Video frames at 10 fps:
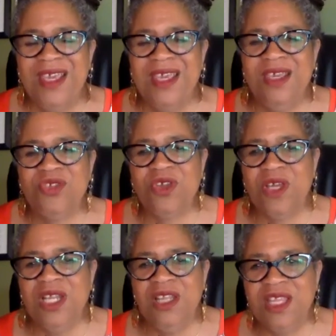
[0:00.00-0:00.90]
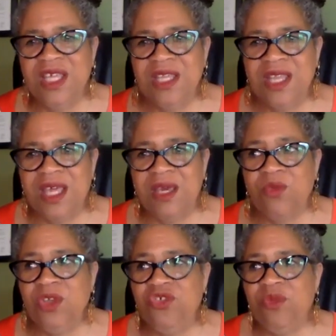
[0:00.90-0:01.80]
Is there anything that
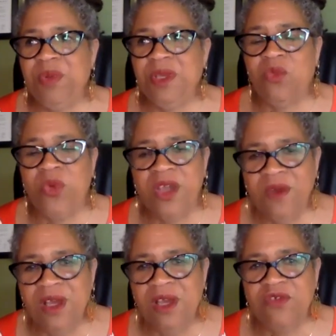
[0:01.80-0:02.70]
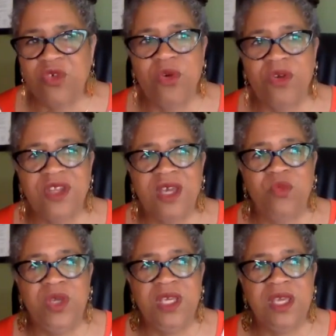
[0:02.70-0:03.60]
we should be aware of, or
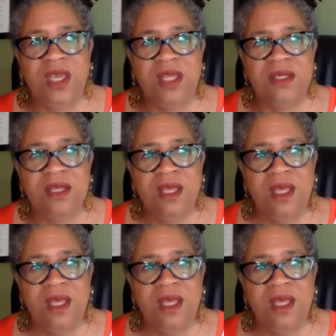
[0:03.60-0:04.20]
that we can,